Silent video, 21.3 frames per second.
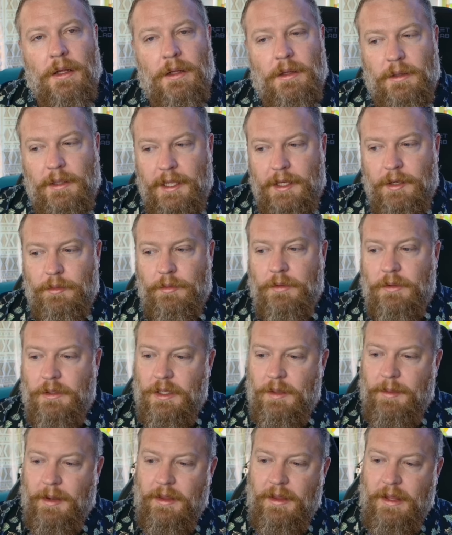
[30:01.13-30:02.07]

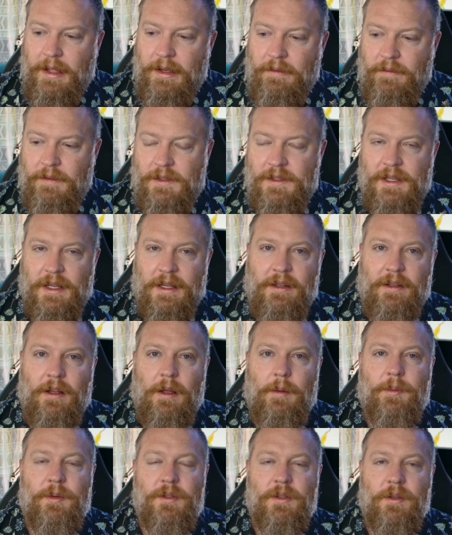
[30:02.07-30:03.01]
Literally, by the end of the second
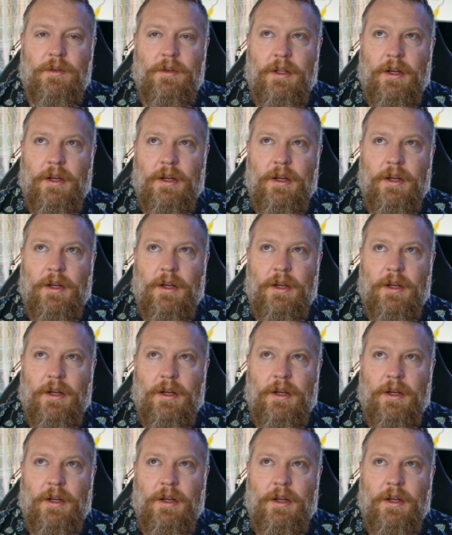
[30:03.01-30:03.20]
episode,